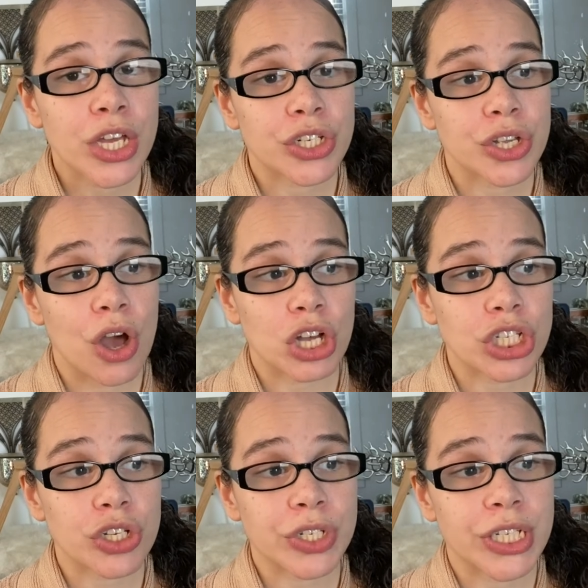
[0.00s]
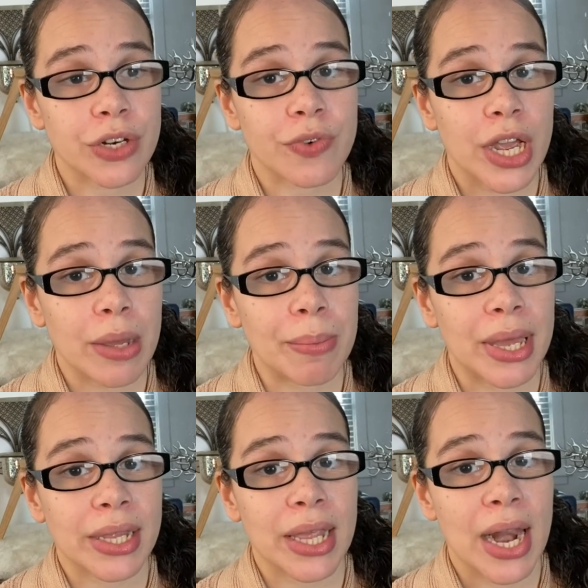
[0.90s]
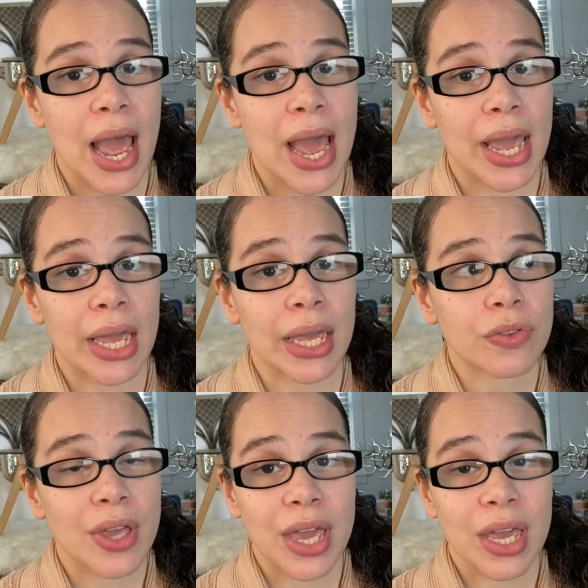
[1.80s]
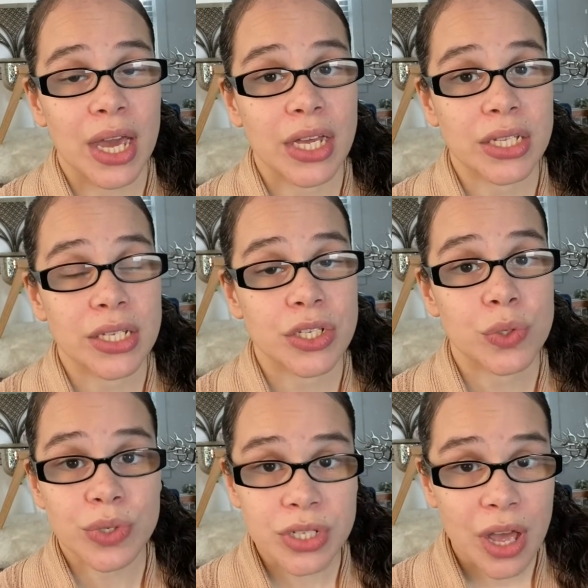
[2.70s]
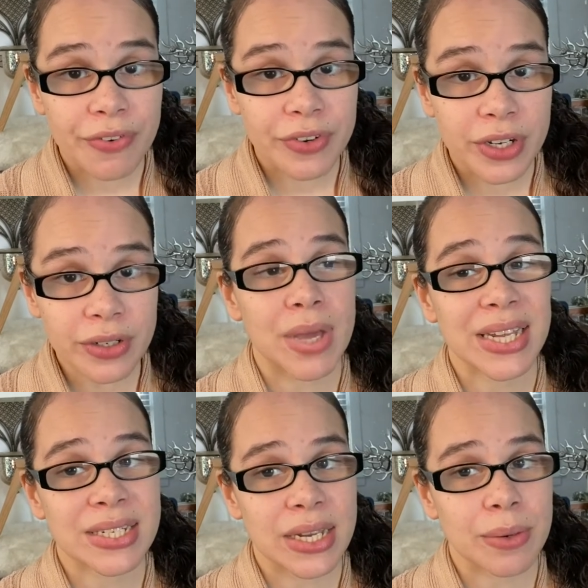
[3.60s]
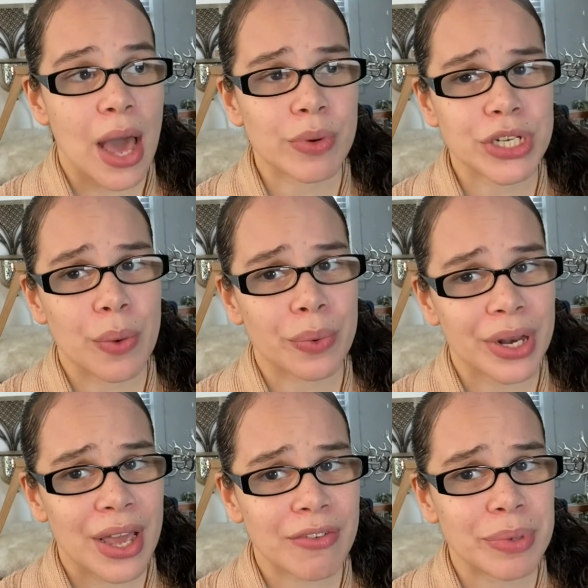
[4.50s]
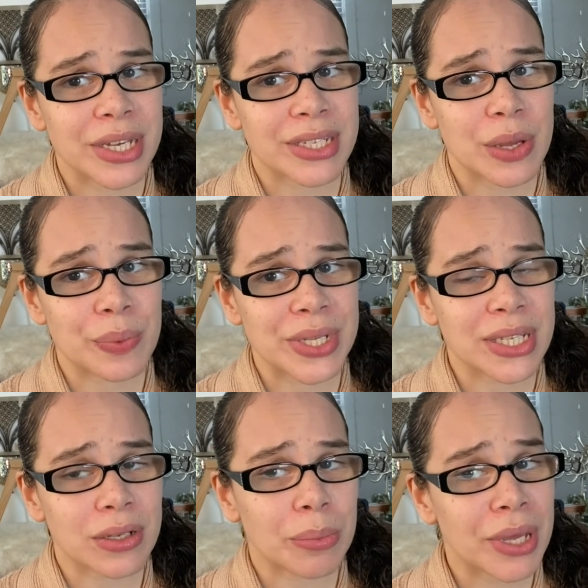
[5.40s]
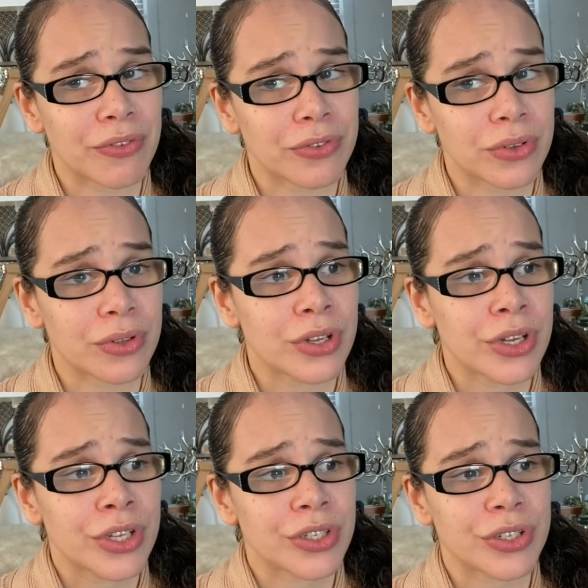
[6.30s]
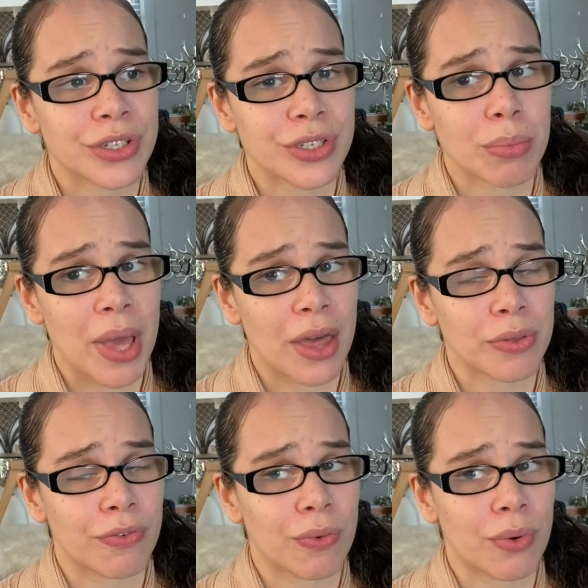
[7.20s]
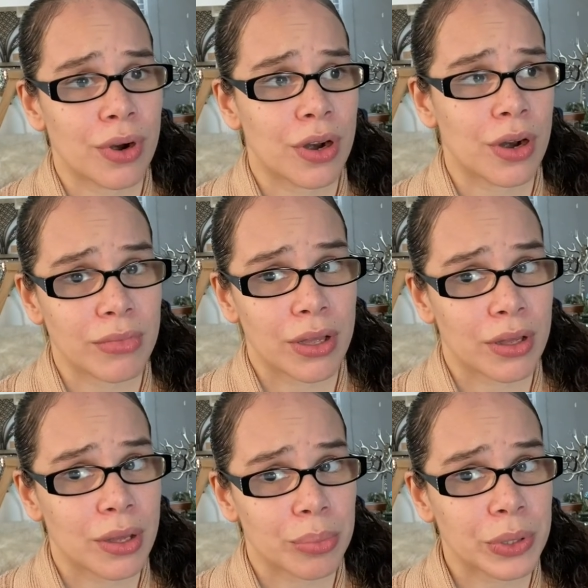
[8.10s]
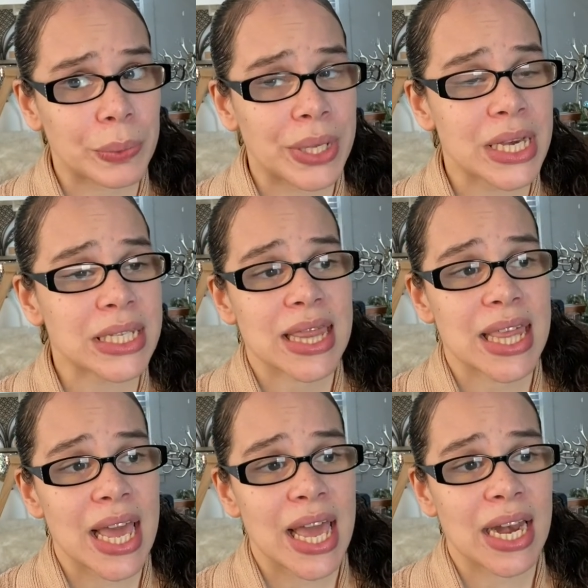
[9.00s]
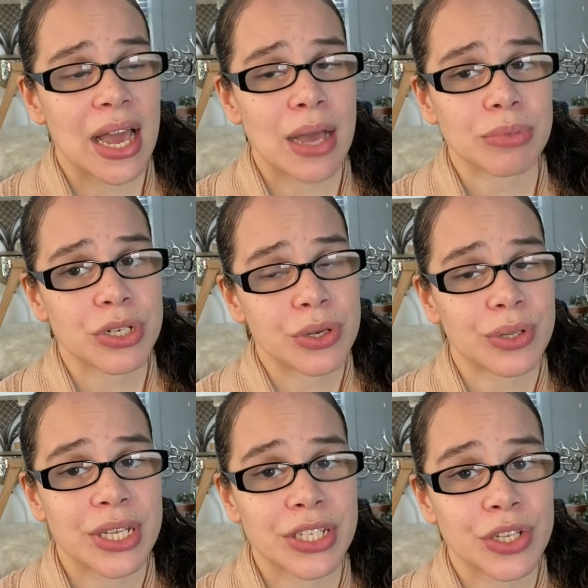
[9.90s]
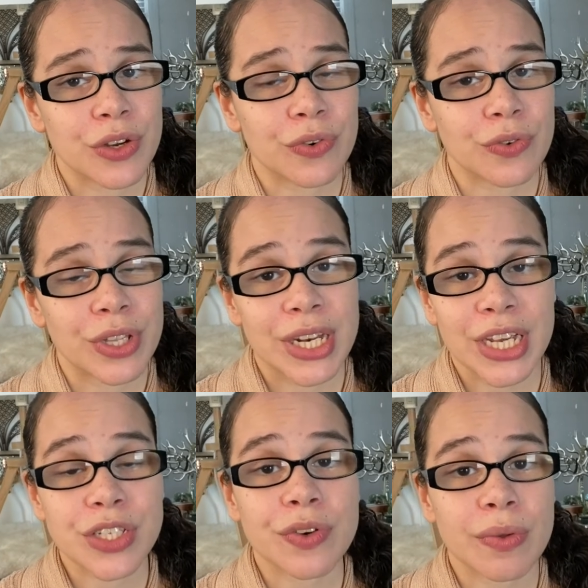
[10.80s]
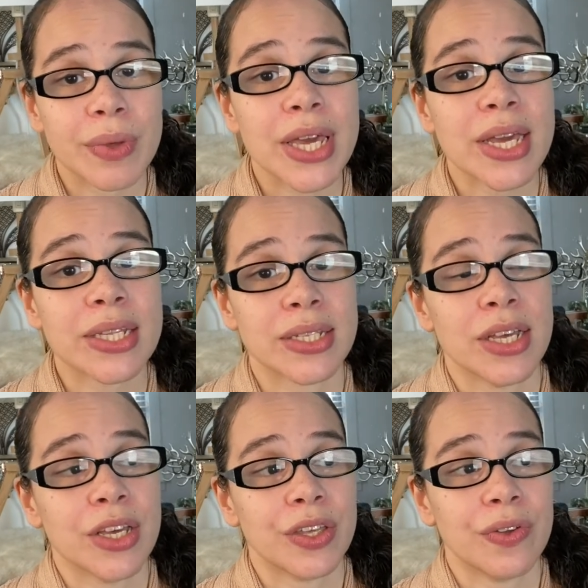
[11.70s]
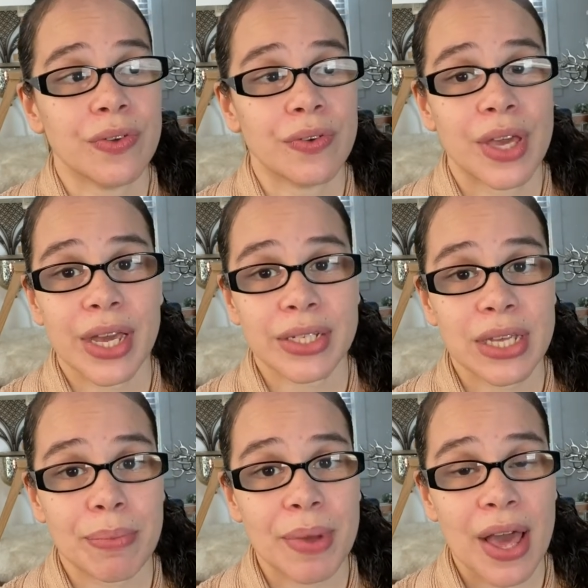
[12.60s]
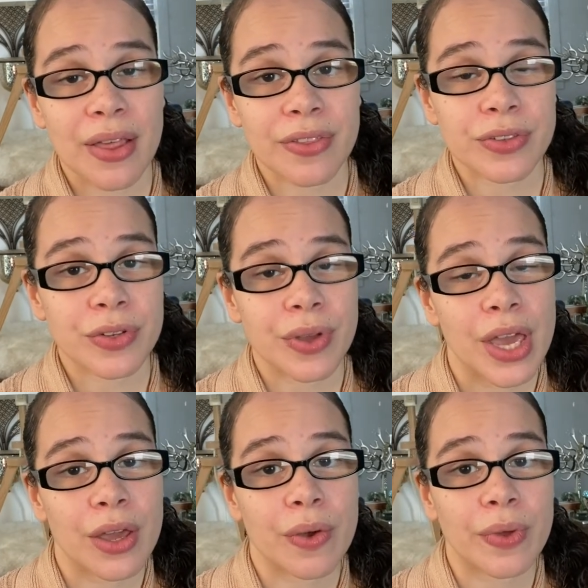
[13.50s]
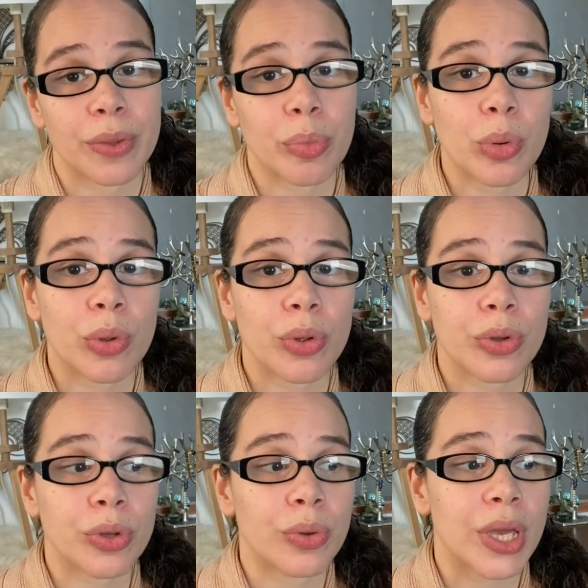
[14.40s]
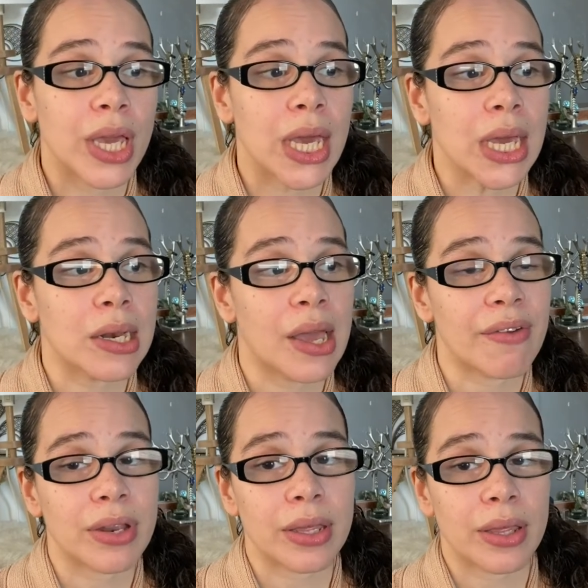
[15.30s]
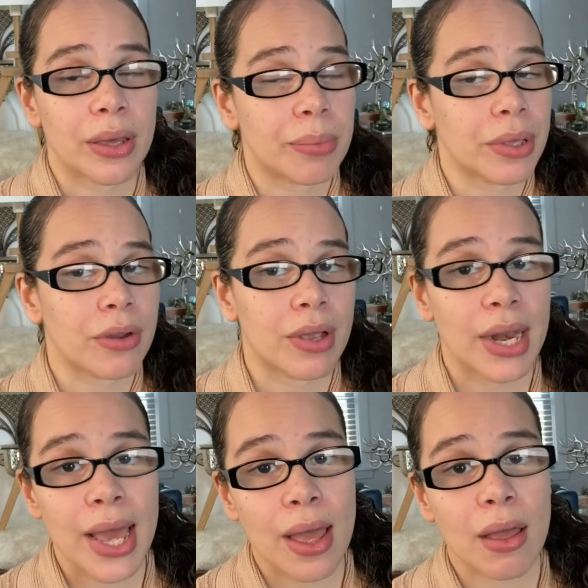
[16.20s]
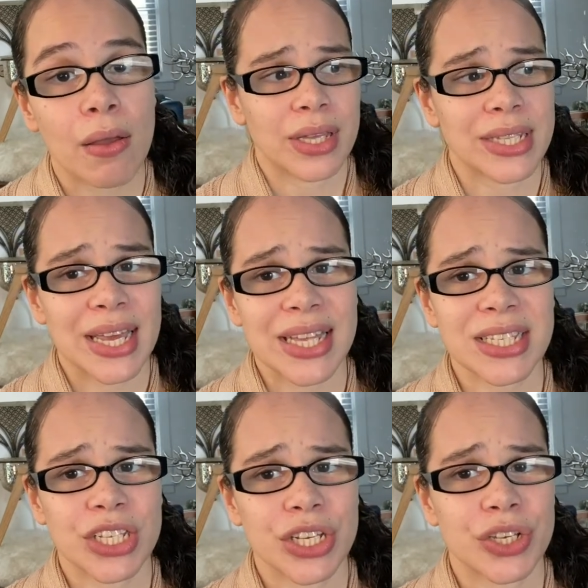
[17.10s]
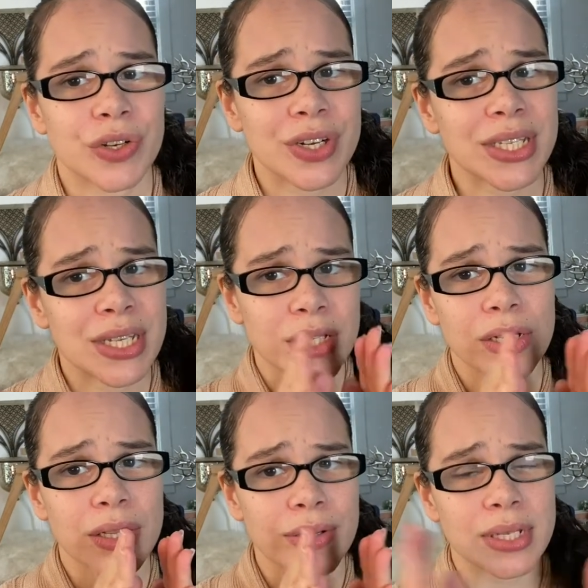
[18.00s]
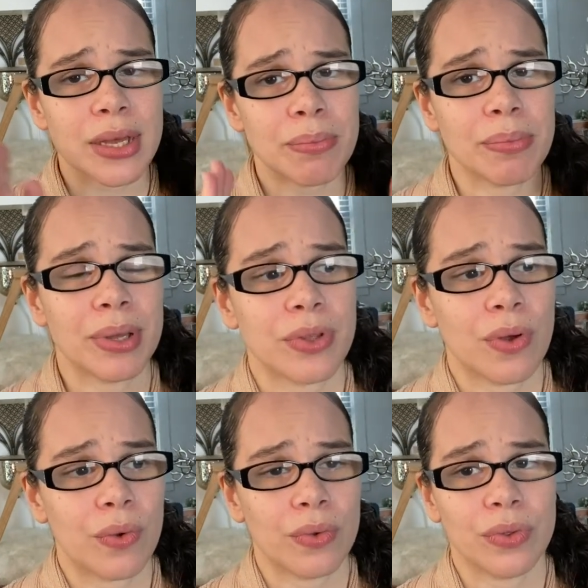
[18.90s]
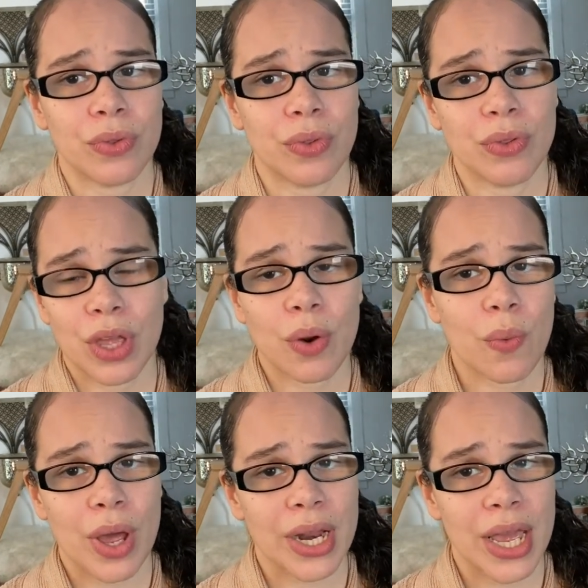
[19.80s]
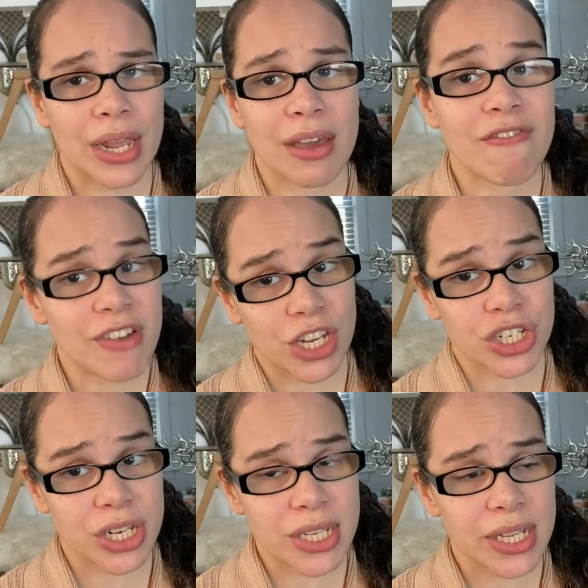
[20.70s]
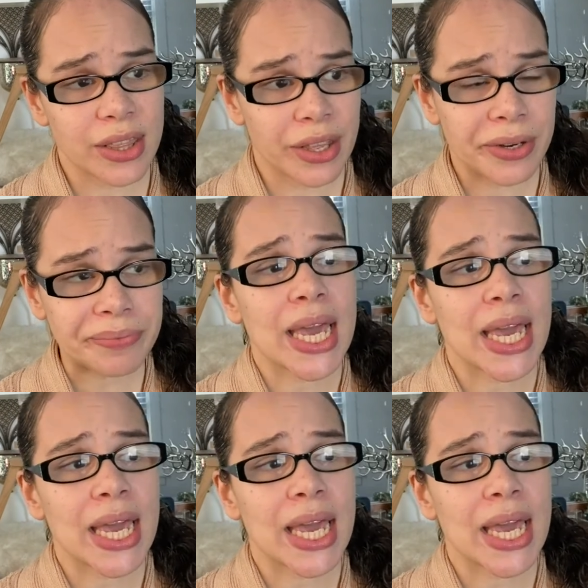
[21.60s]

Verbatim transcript: She also did recommend that I take a stool softener. I didn't, I wish I would have because it was a little painful to use the bathroom for a couple of weeks. Then um, she told us, you know, for the next few weeks, you can't take baths, you can't go in the pool, you can't have anything up in your canal. Cause I I guess the uterus needs to close up so they don't want any infections in there.